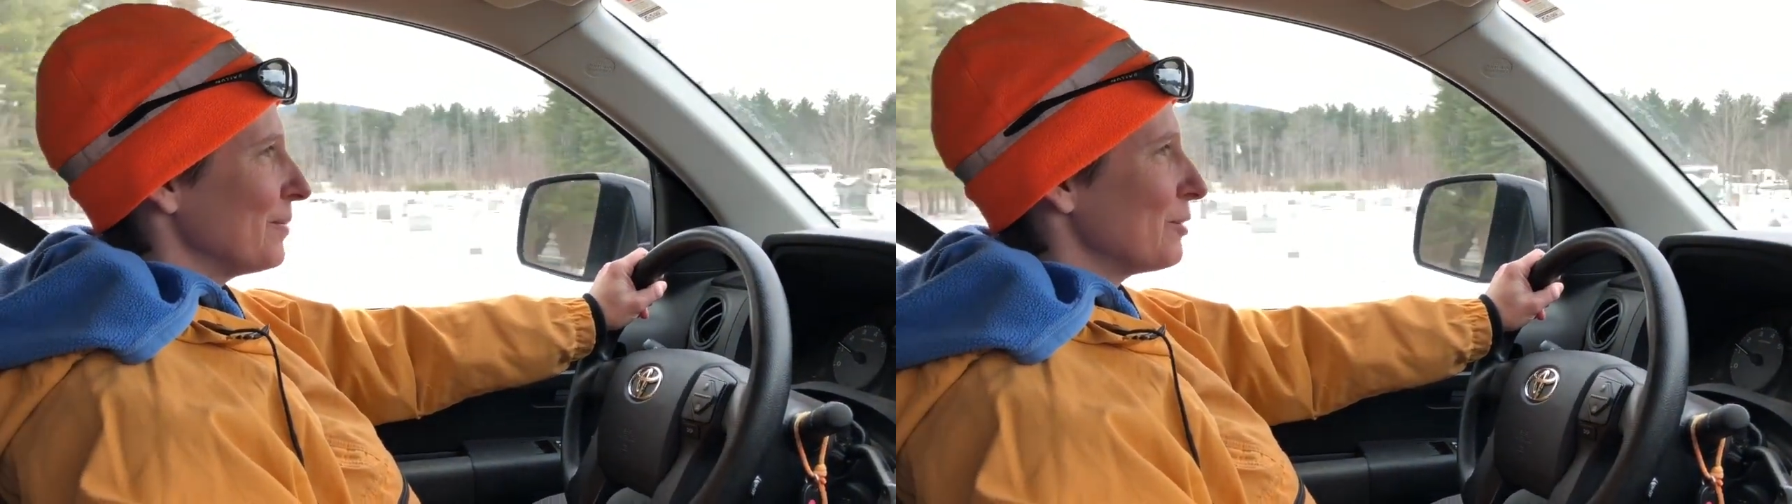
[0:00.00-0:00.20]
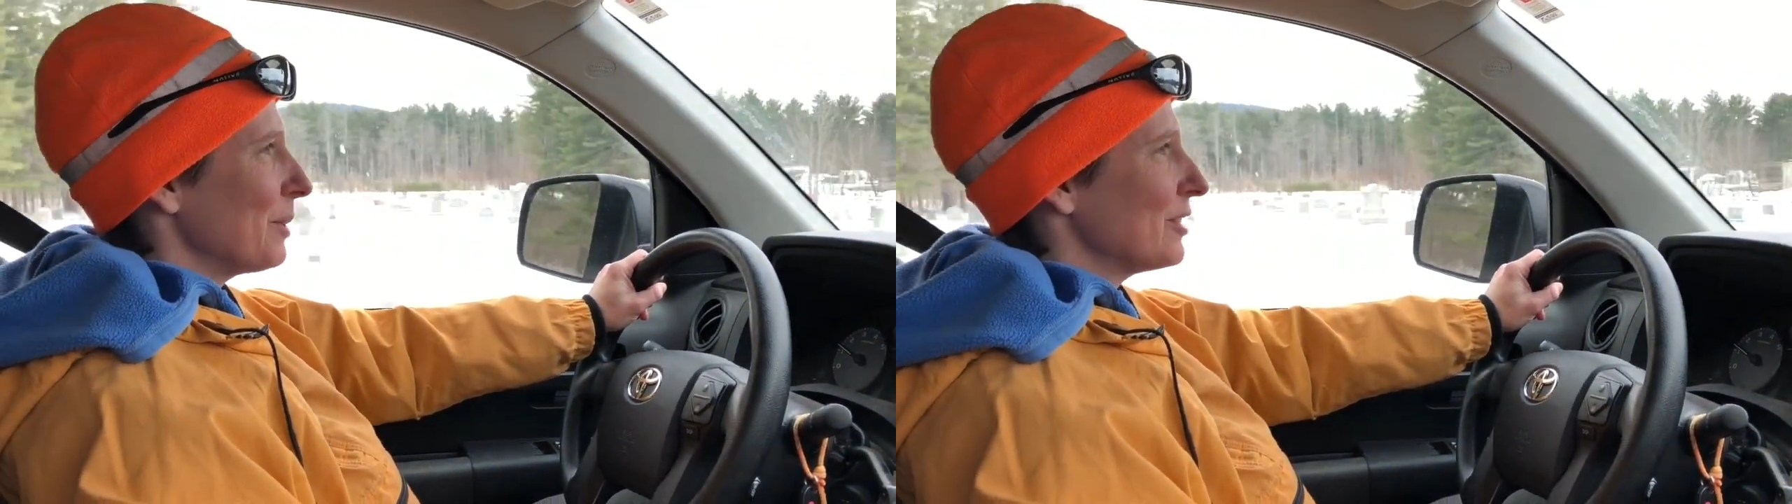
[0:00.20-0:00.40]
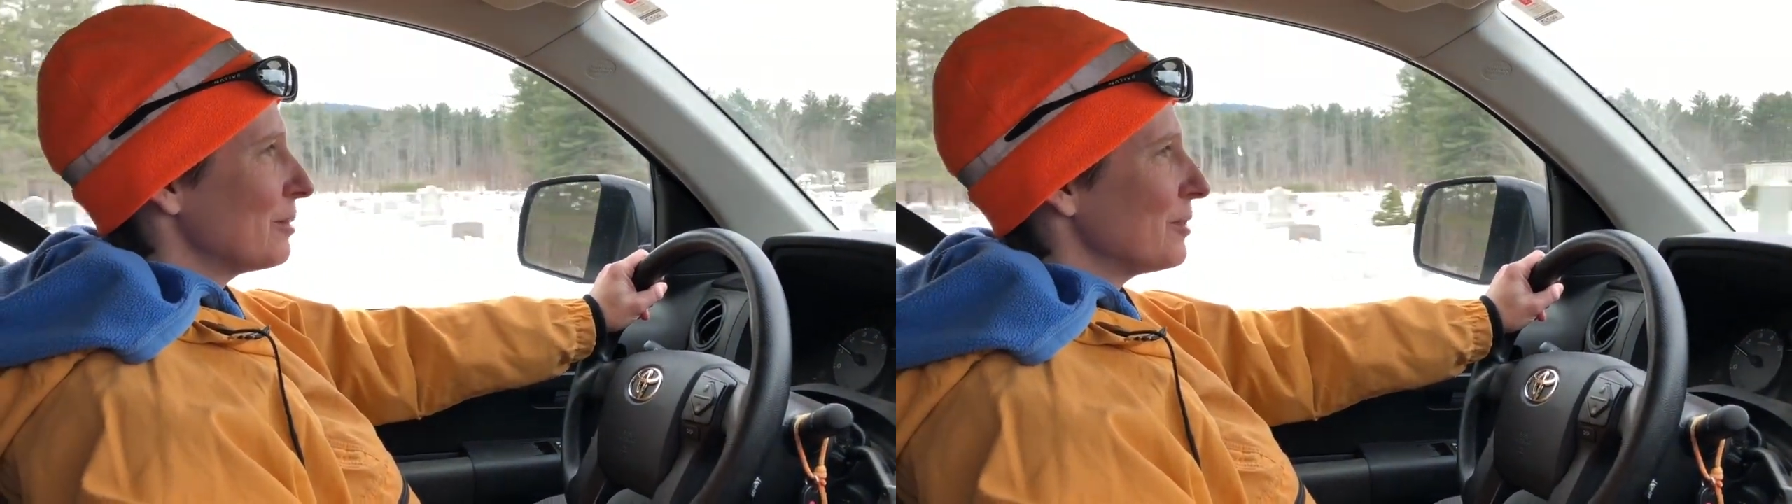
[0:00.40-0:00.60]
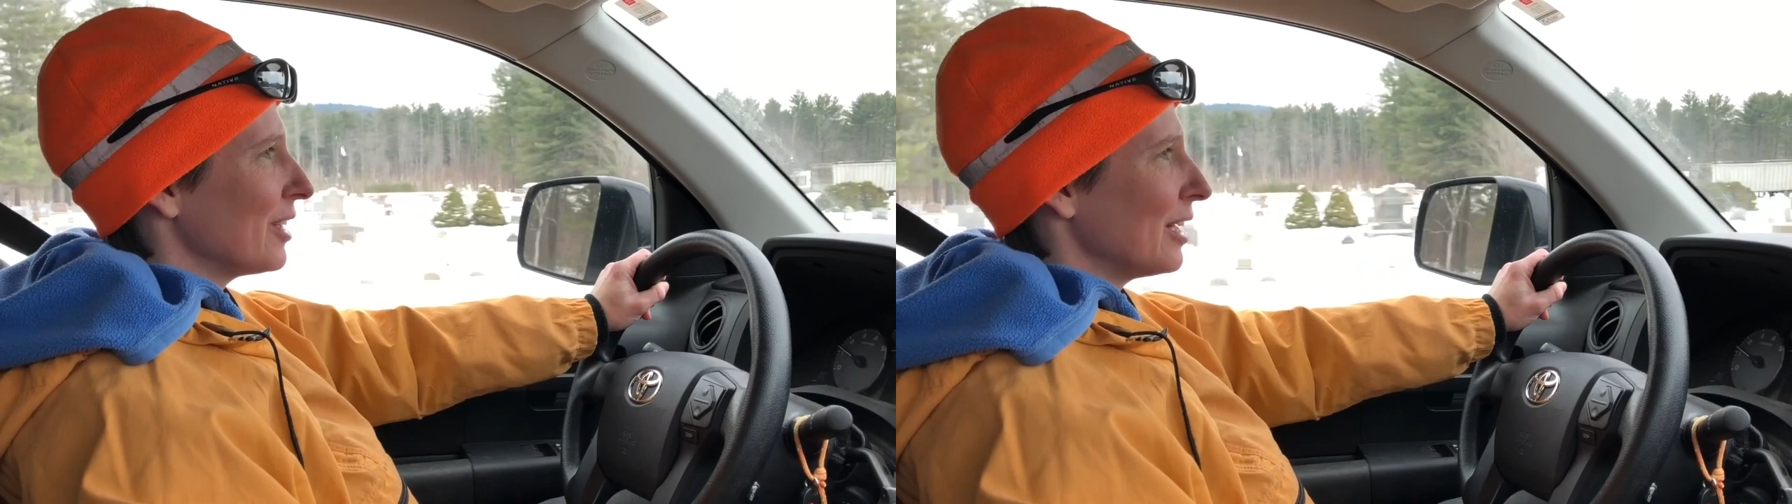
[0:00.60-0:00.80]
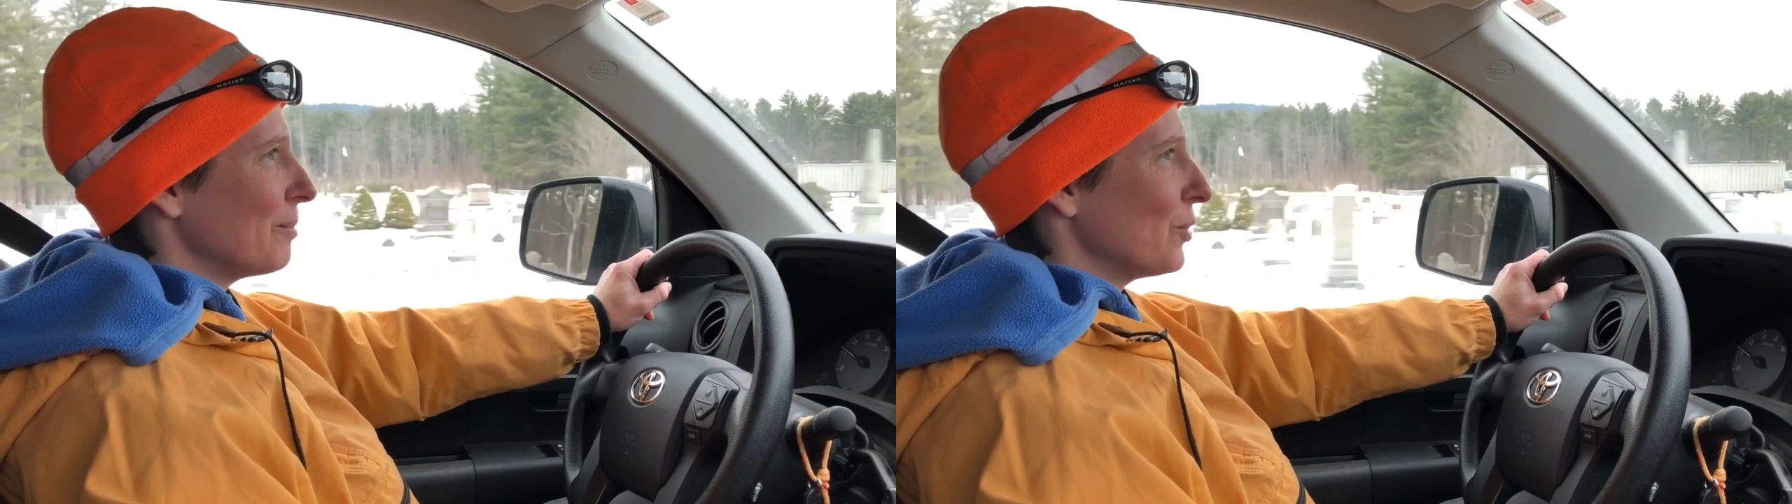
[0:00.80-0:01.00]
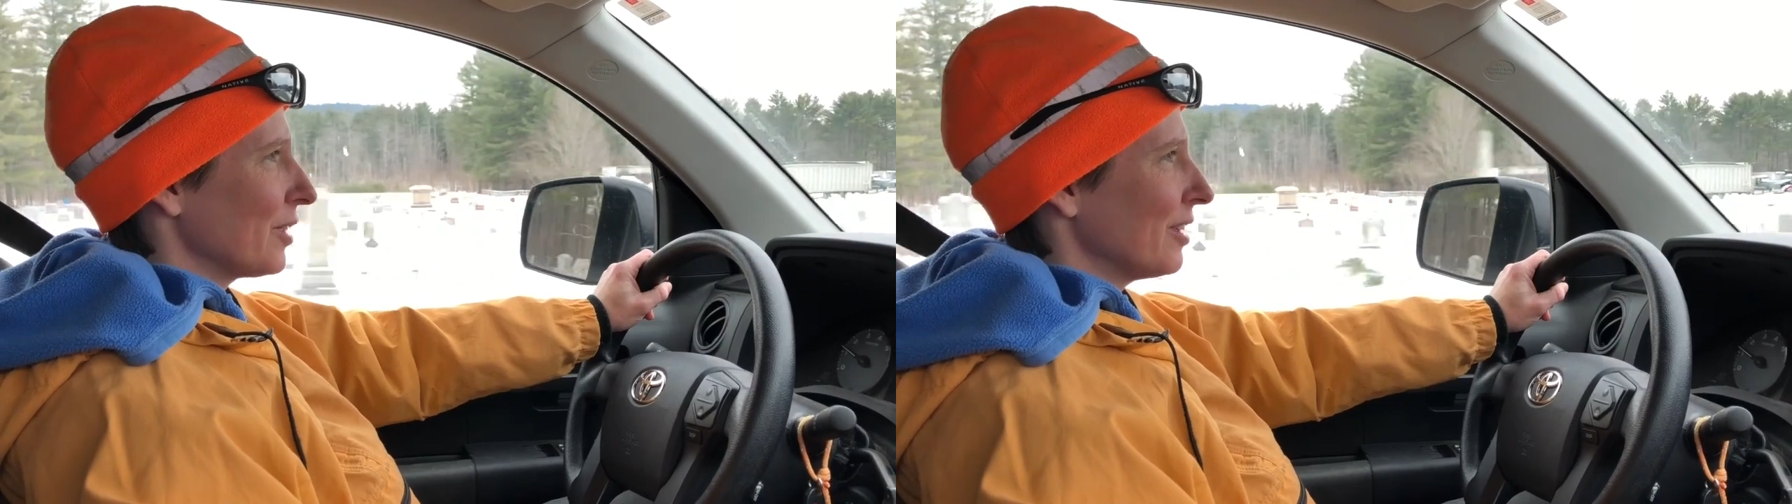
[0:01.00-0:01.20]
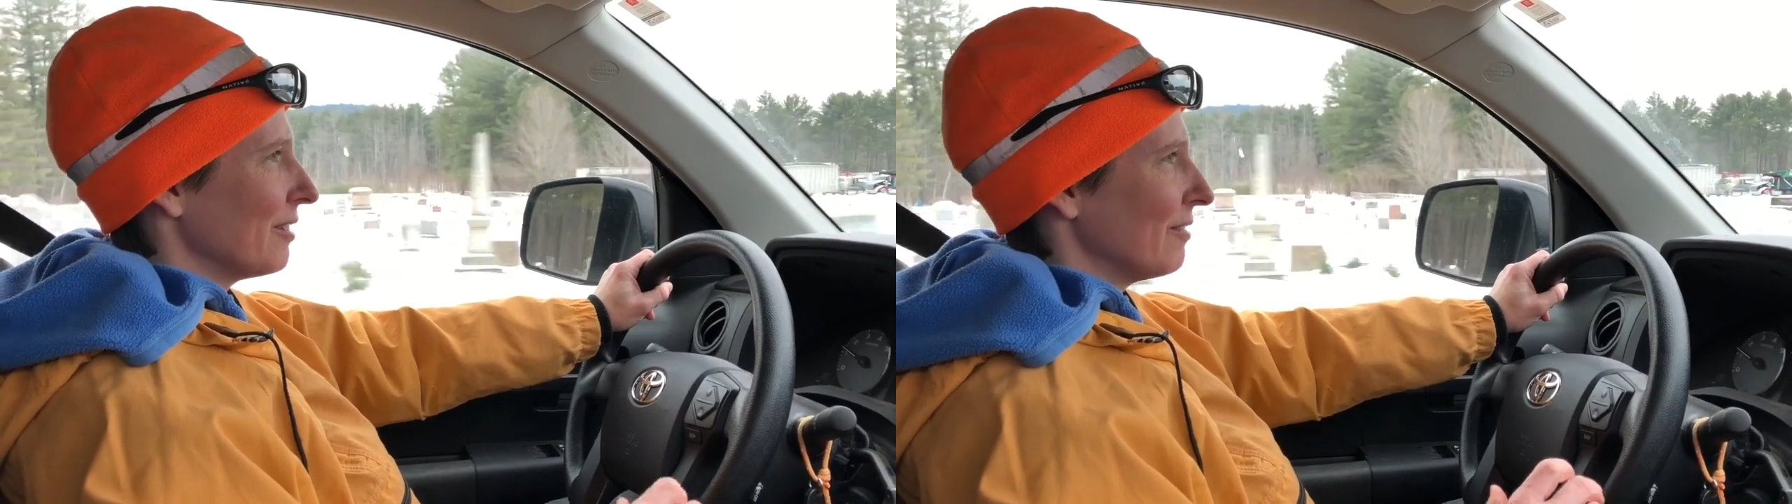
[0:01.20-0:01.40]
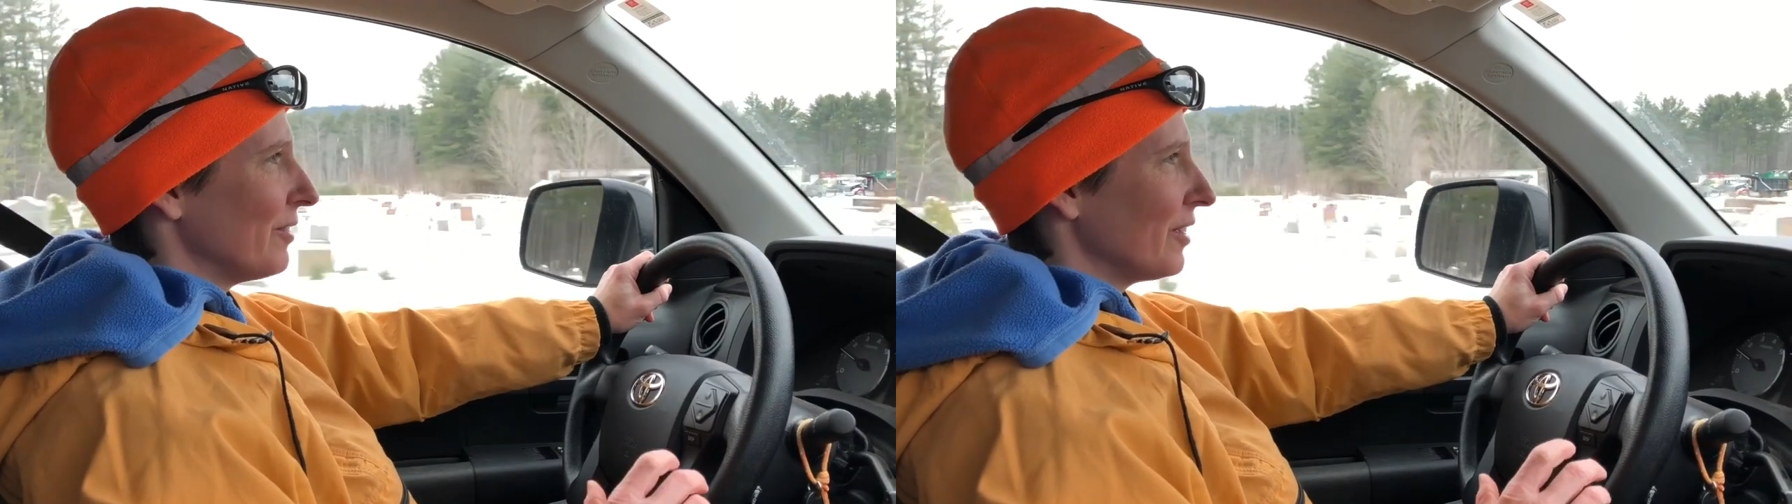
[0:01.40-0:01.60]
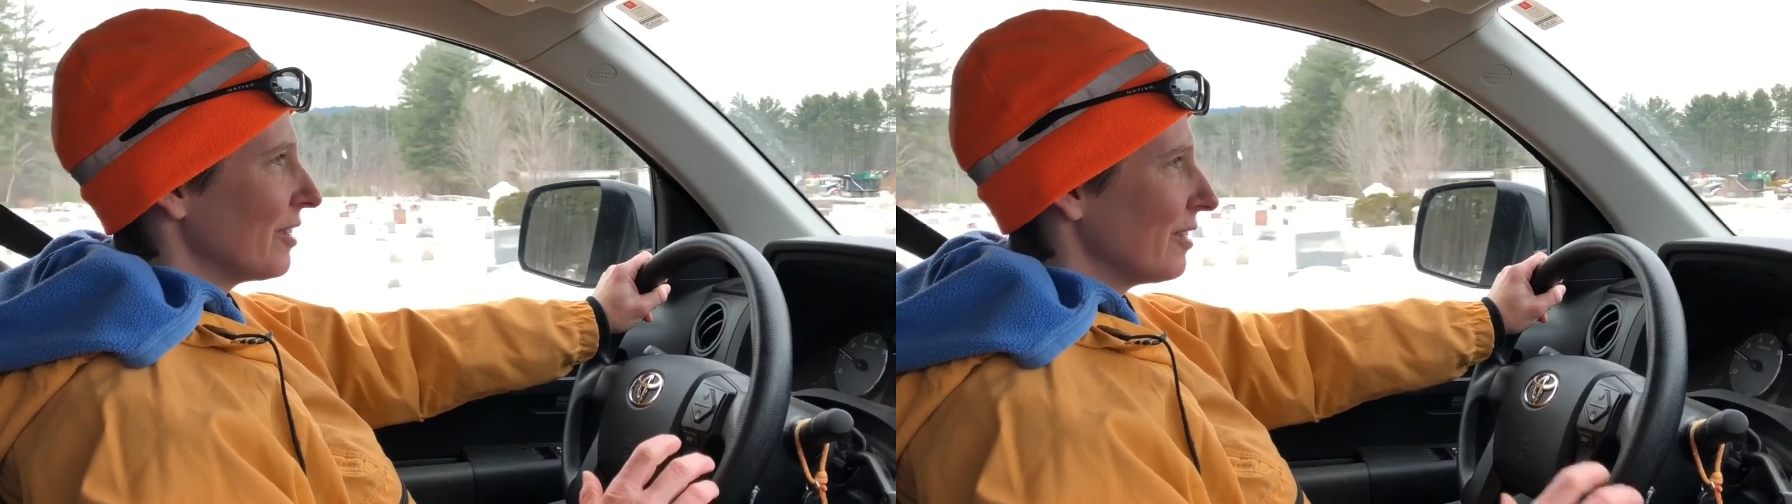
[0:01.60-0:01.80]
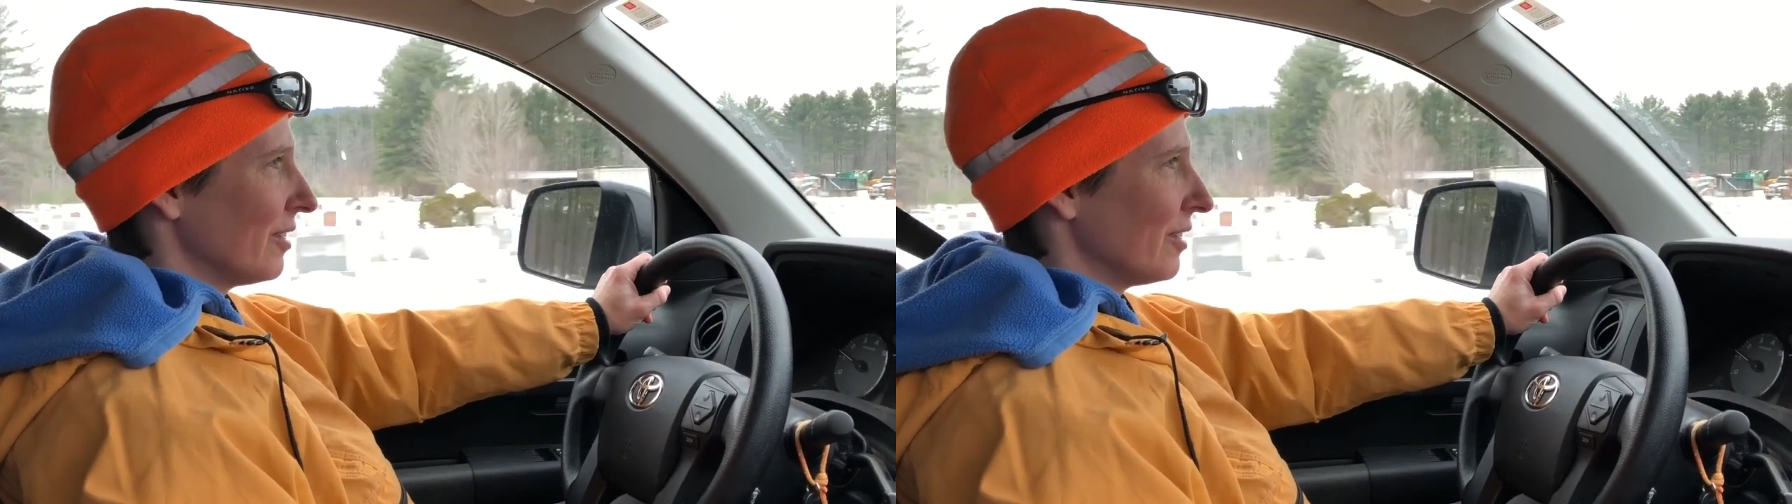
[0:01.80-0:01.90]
spent some time working very